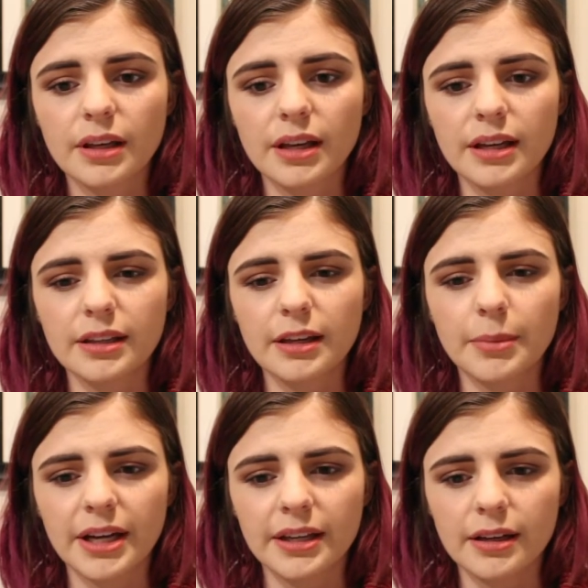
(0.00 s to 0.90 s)
and they
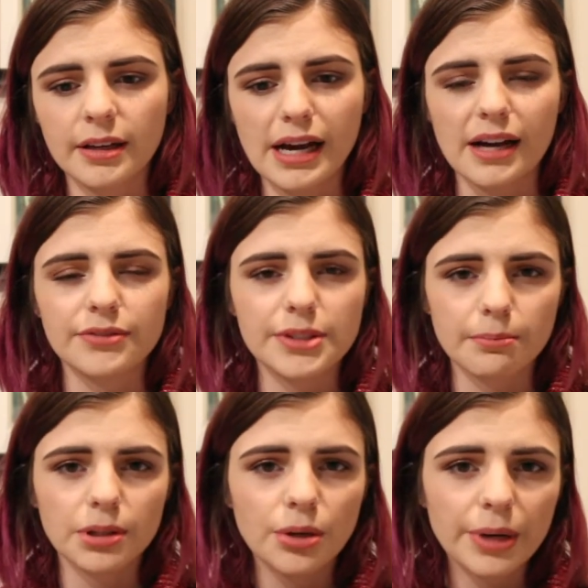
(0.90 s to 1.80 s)
might have some
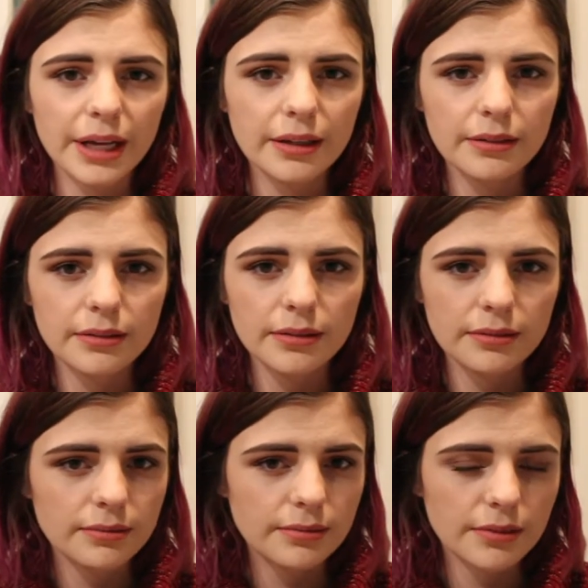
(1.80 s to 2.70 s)
bloating
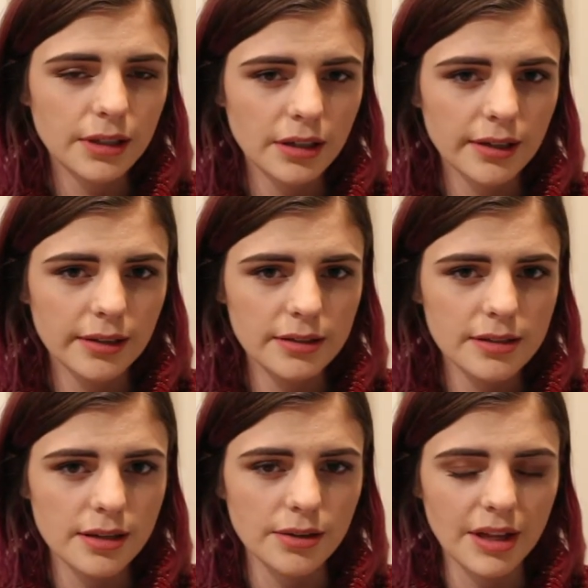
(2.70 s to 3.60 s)
occur,
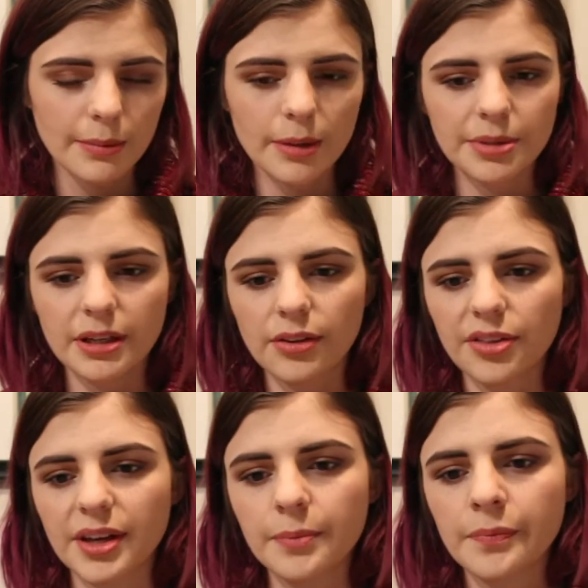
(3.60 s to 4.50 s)
so that might be another
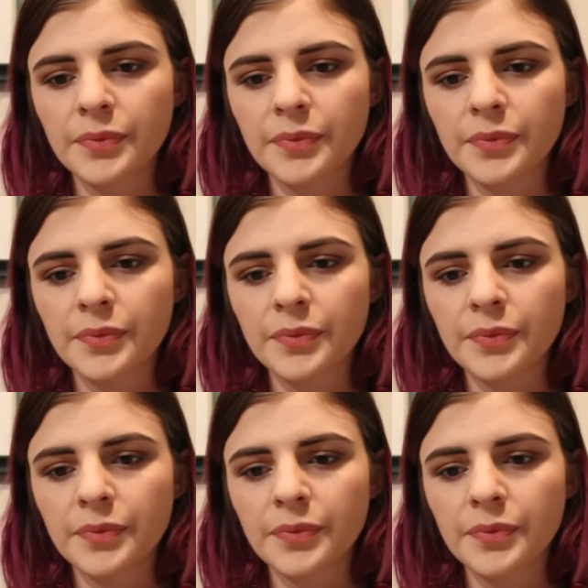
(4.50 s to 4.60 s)
thing.